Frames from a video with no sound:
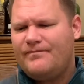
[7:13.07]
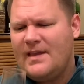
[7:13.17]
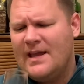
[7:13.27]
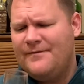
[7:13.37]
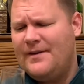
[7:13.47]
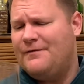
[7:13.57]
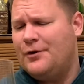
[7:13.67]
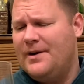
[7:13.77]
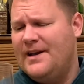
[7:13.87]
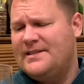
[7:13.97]
If
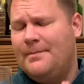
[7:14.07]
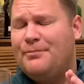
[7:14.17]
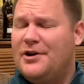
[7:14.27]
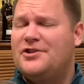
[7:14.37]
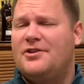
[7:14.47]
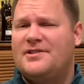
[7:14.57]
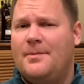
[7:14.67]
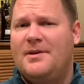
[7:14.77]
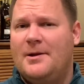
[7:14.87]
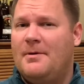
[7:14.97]
there is, I'm pretty sure it's
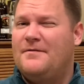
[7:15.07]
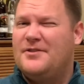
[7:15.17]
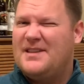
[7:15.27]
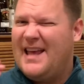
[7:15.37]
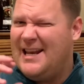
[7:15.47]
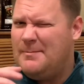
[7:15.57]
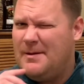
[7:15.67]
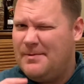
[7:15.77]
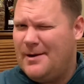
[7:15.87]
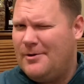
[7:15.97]
unpeated, but if there's any
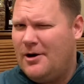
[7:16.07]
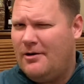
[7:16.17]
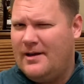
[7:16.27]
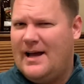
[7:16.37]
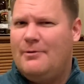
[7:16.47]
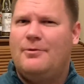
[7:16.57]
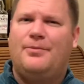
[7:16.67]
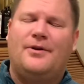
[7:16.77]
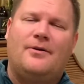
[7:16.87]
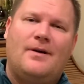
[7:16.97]
ppm at all, I will
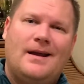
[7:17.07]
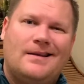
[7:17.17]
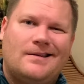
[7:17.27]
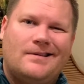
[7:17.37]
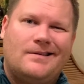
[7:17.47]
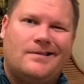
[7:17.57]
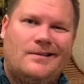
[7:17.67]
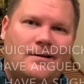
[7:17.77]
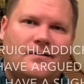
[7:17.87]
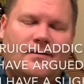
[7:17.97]
put it right
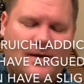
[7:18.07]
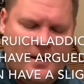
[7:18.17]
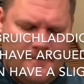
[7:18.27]
there.